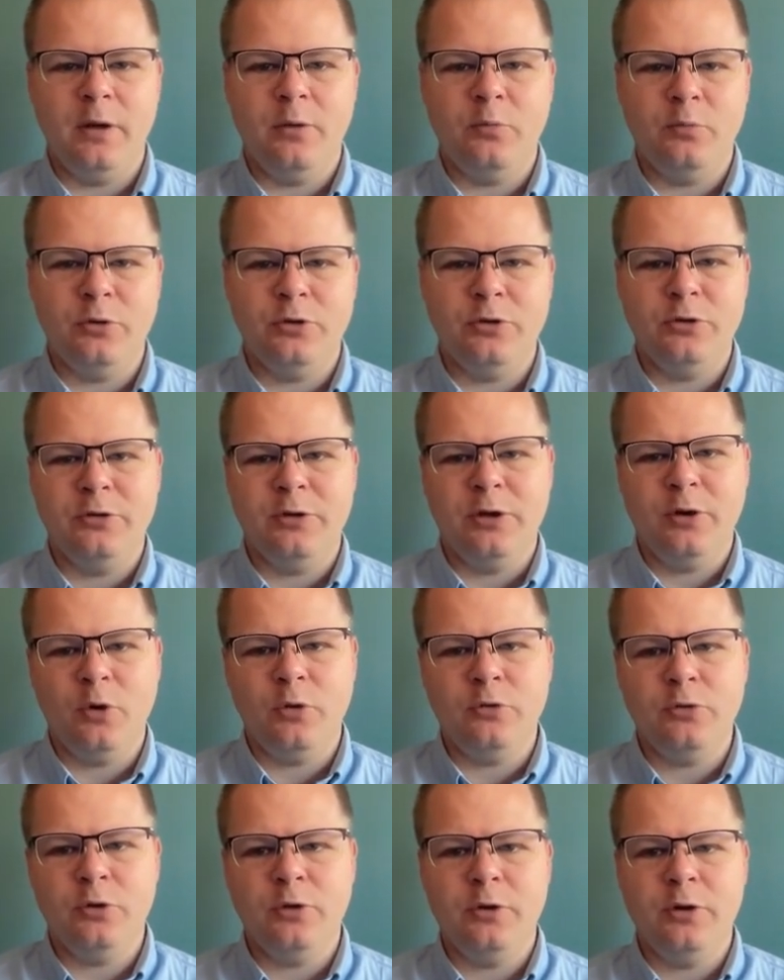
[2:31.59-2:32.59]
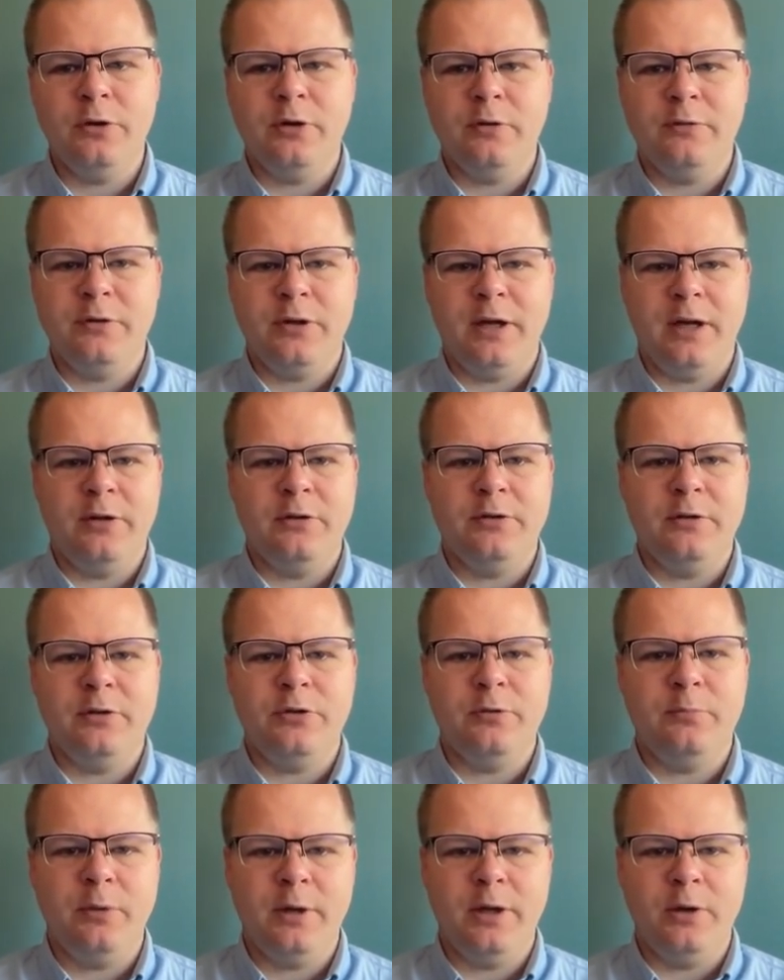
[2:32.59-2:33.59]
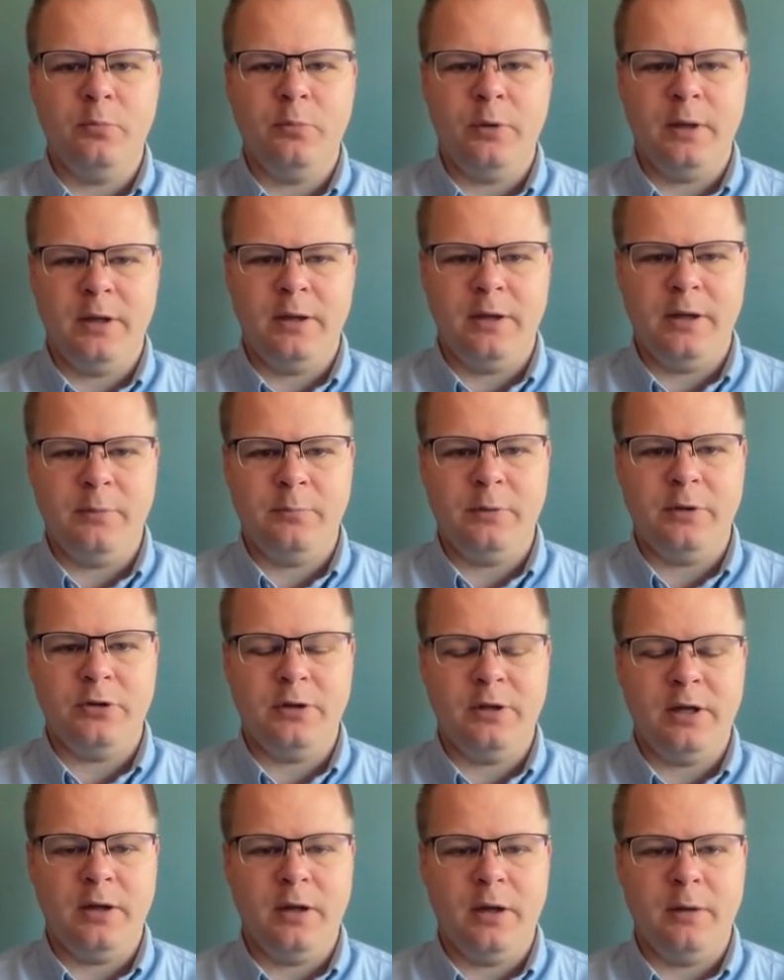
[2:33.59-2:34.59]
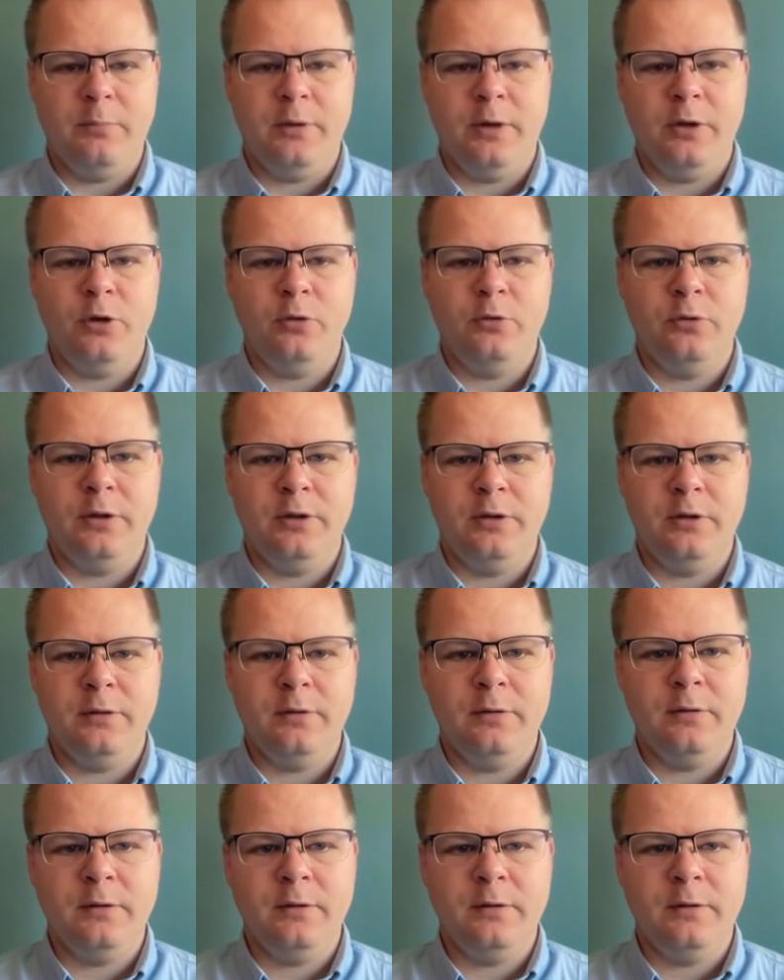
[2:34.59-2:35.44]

which is the alternative text displayed when an image cannot be loaded.